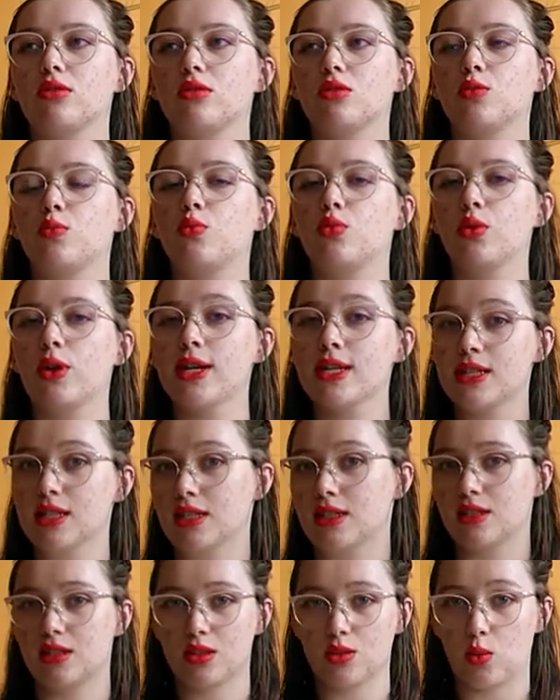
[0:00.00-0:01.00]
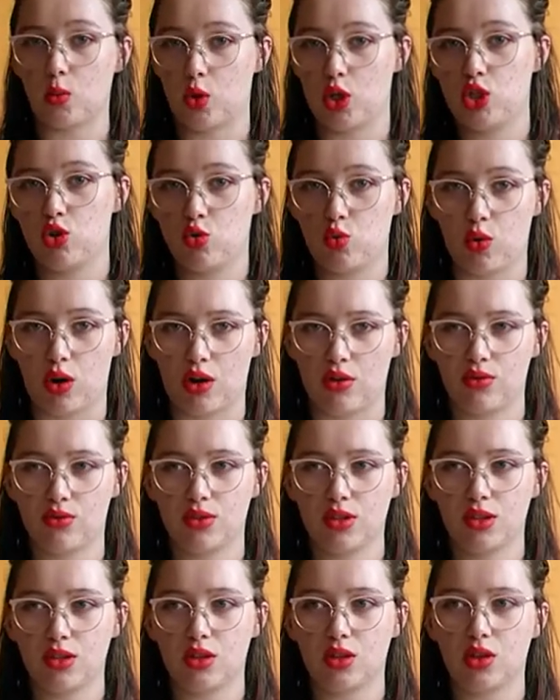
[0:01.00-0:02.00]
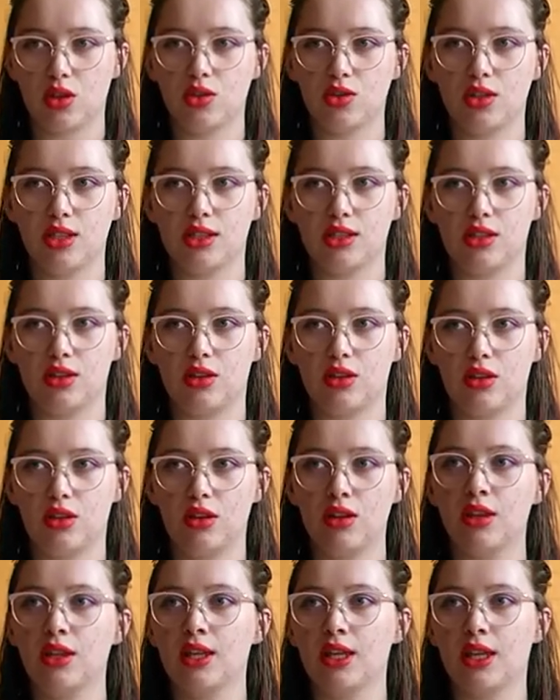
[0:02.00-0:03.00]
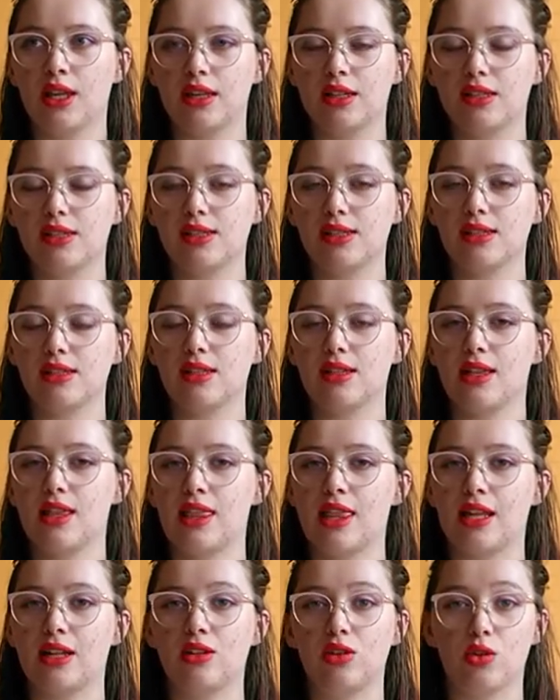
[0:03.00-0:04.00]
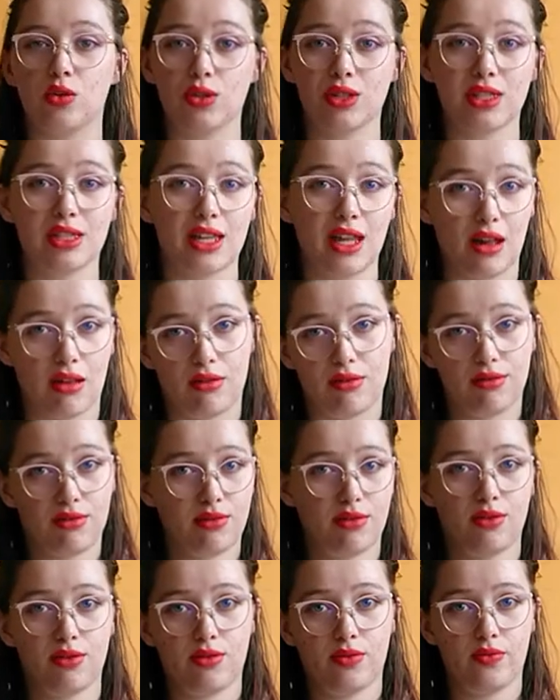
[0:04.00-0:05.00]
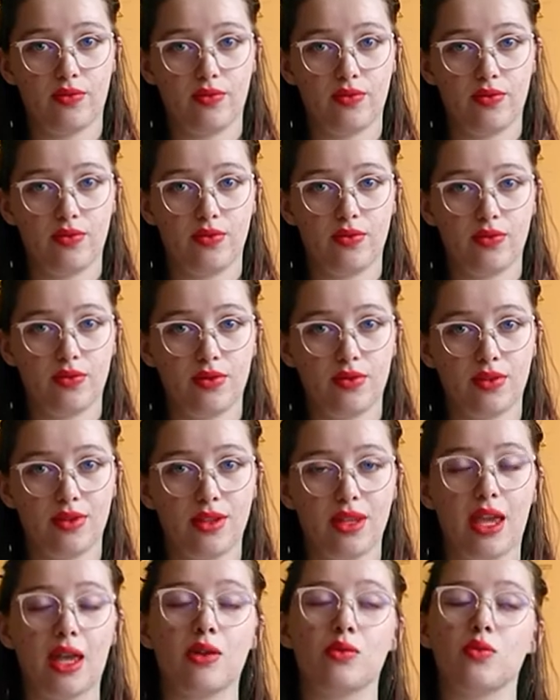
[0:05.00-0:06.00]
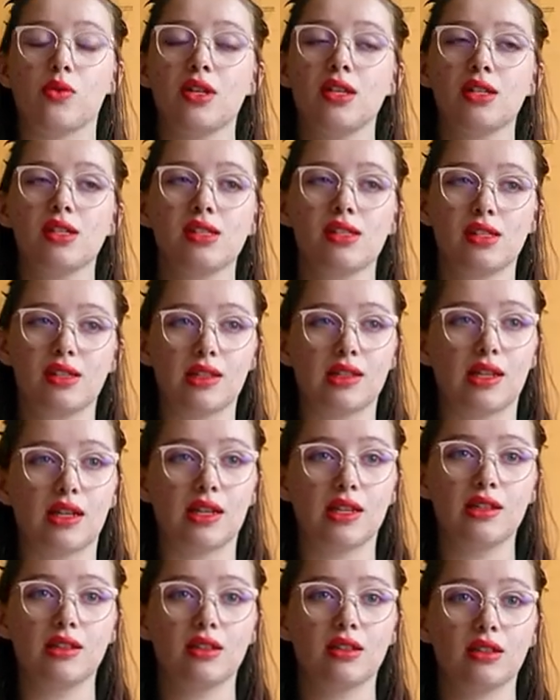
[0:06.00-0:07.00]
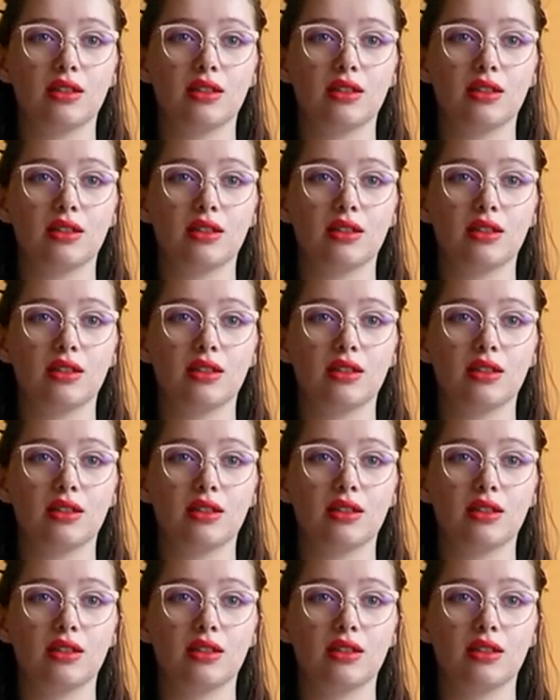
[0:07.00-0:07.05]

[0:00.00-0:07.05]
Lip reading: to practice witchcraft, you need nothing else than yourself. And when I say that,